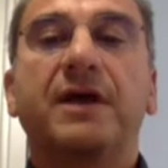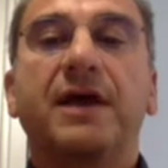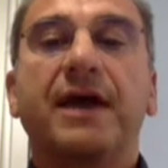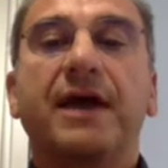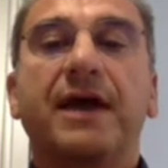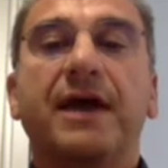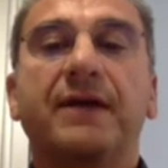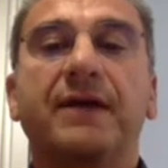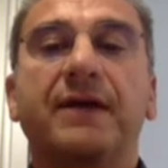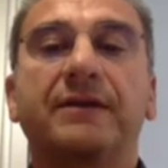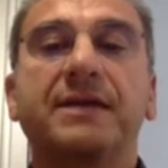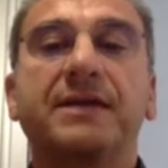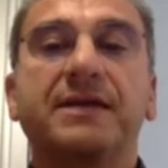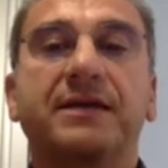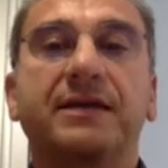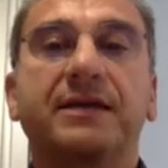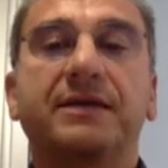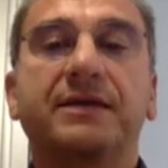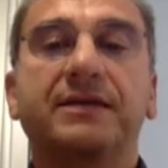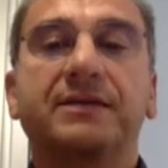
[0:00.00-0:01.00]
and
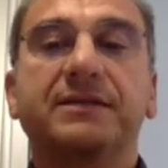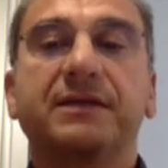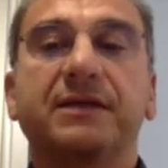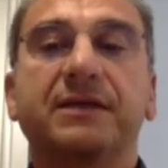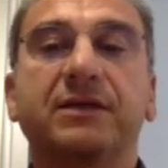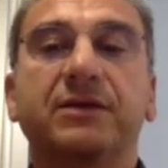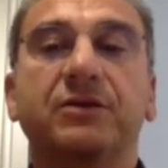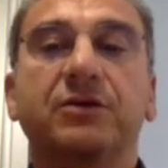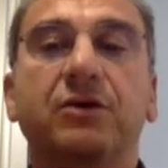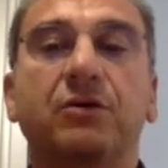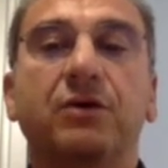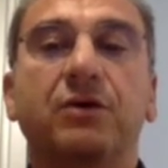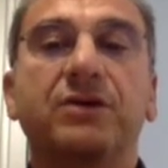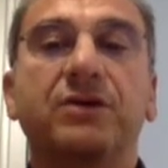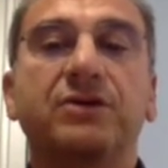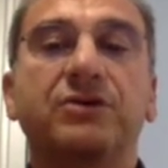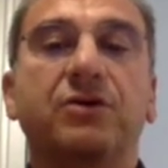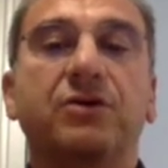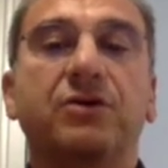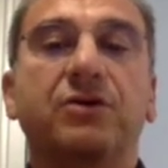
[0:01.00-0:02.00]
increase
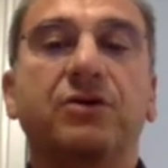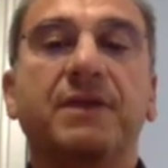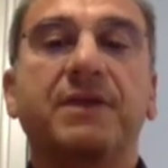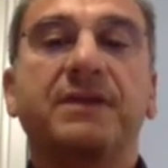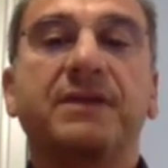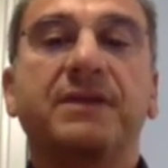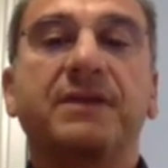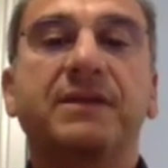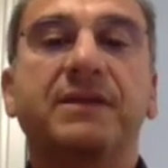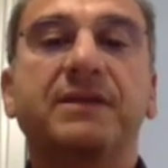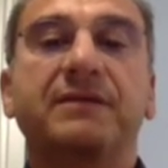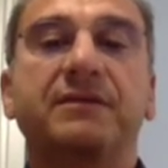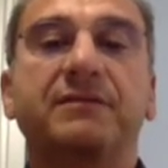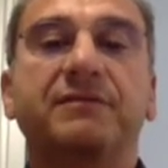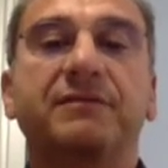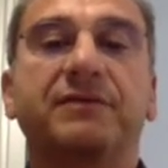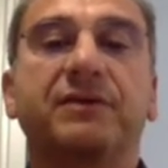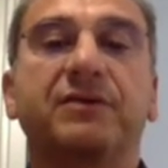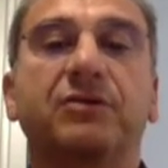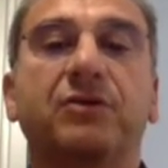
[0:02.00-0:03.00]
knowledge on many
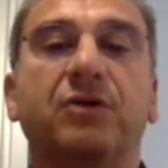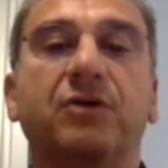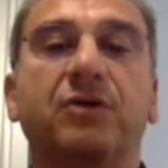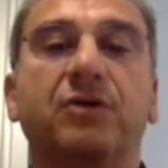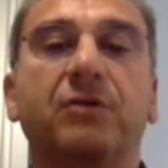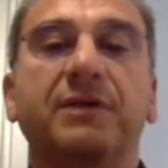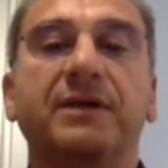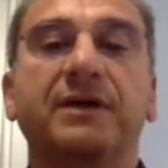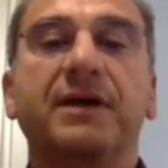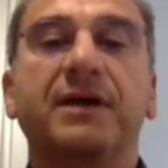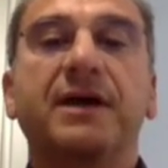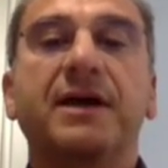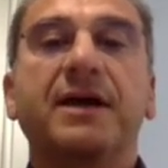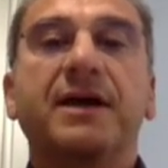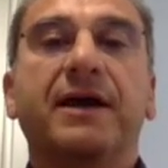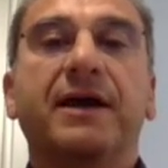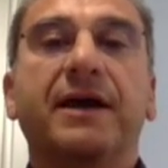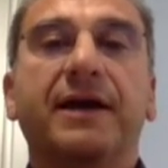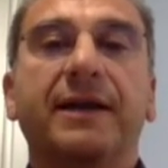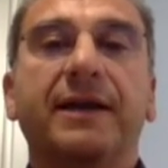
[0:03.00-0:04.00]
scientific topics
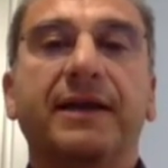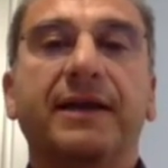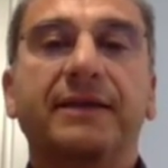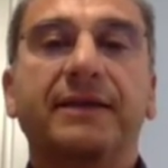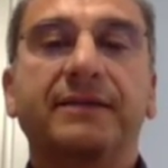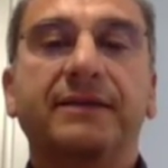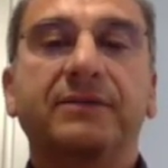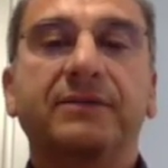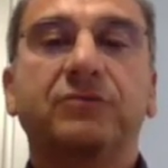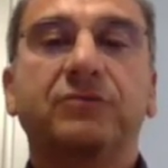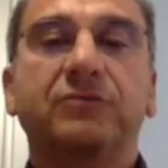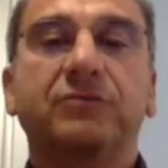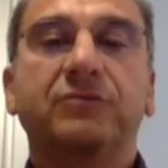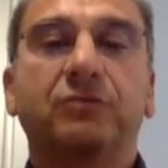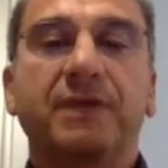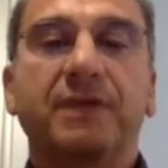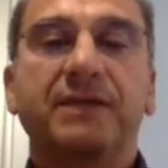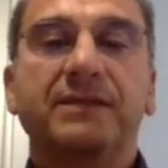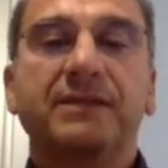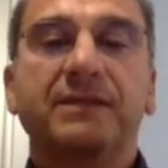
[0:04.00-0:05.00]
related
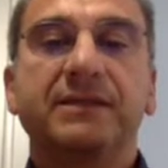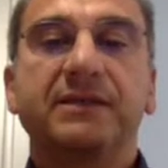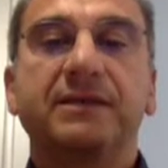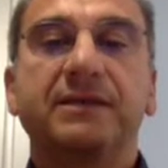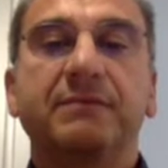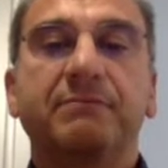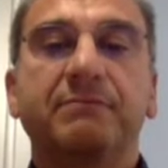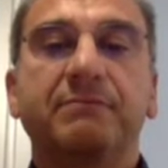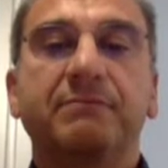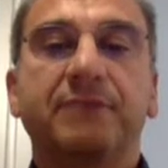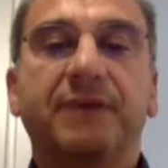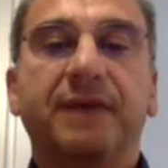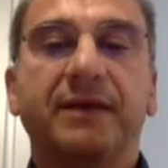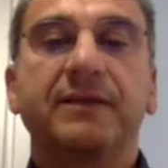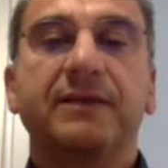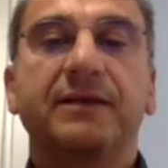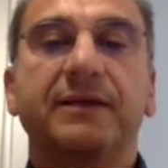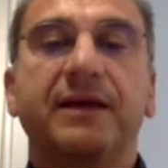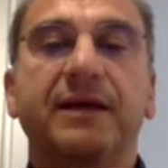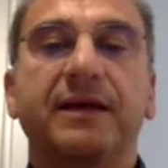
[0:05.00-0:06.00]
to basic
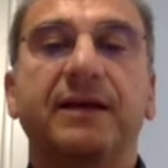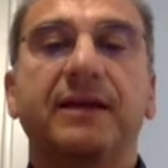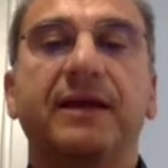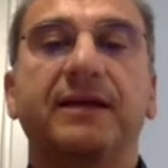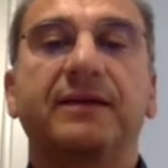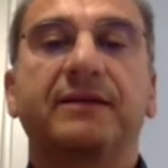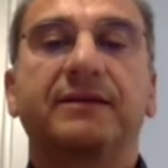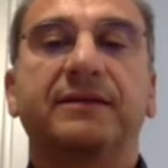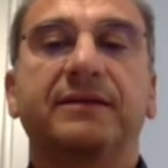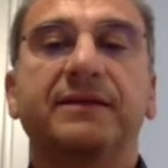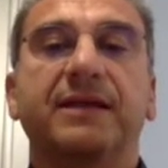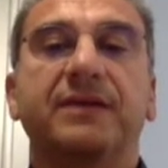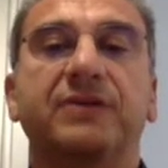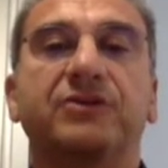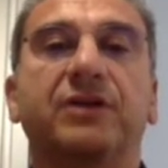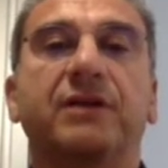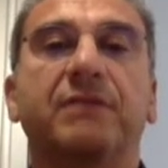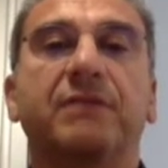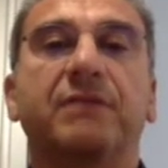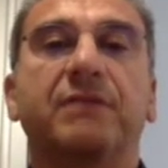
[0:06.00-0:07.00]
preclinical and
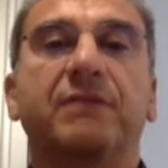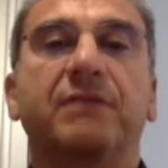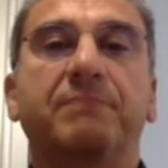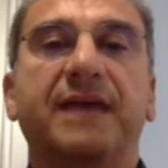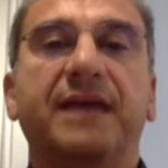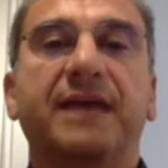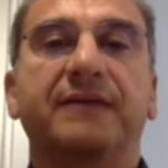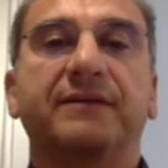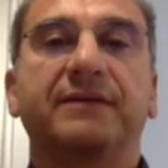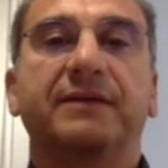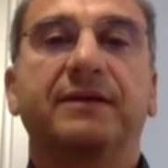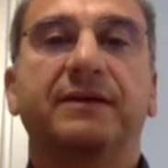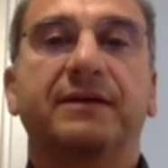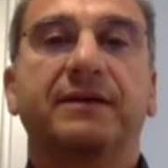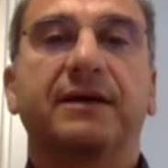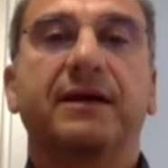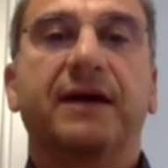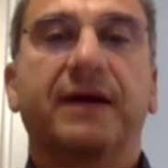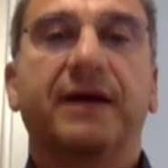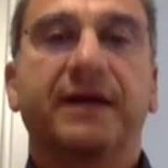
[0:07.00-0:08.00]
translational pediatric
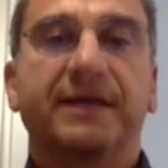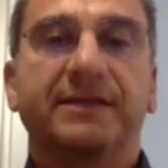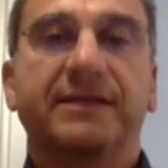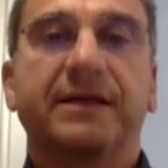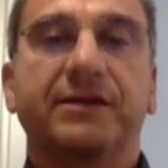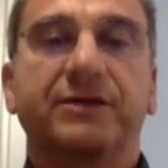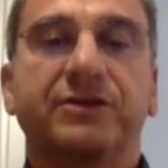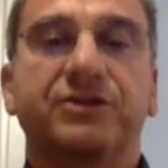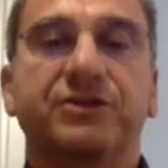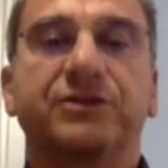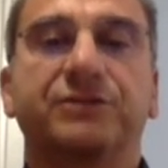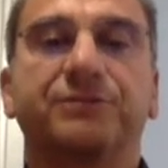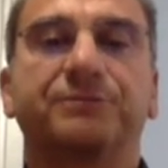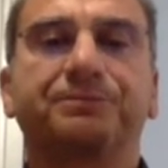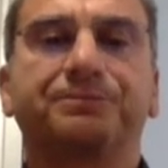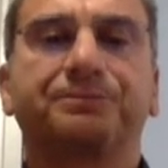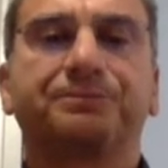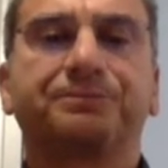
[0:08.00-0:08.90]
research.